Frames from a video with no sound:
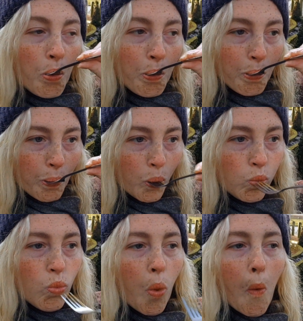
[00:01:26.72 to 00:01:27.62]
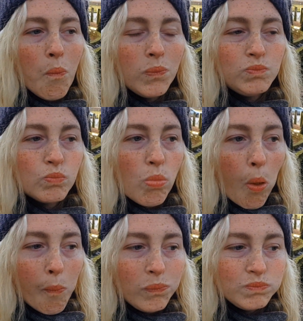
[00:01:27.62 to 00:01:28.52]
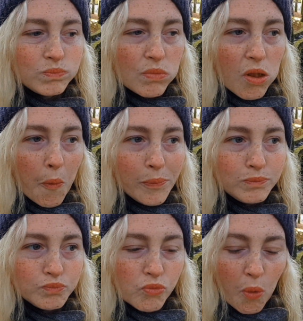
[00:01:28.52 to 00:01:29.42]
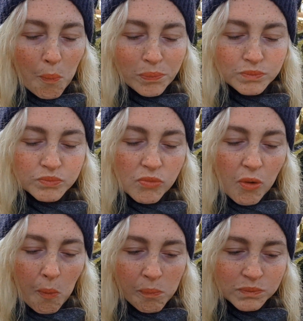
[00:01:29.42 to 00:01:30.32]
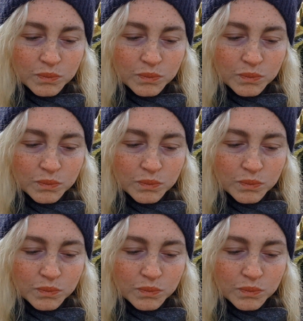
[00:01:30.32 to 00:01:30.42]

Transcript: So, I was a little bit confused when I bit into the pumpkin pie.